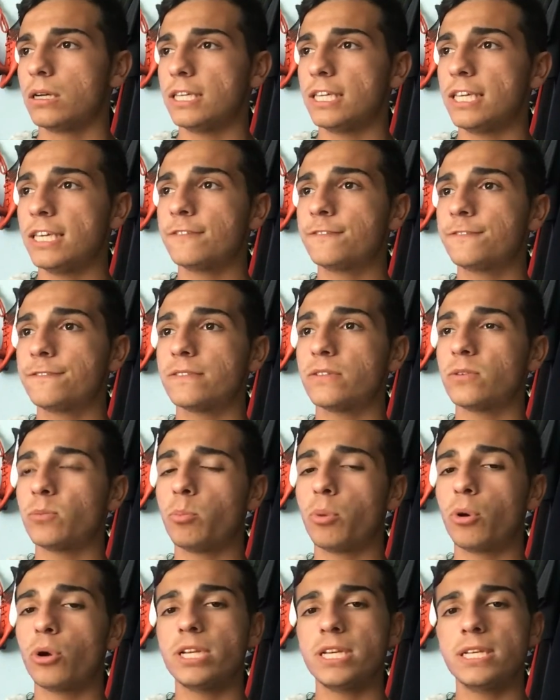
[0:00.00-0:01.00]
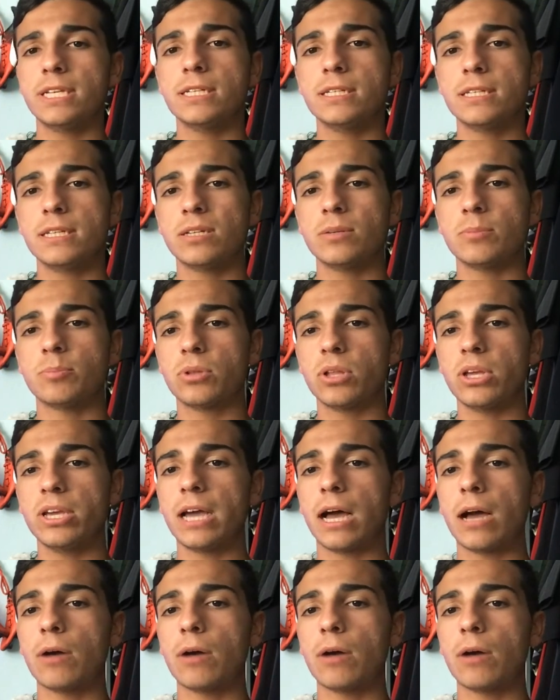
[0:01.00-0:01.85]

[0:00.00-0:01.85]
if Borini didn't play,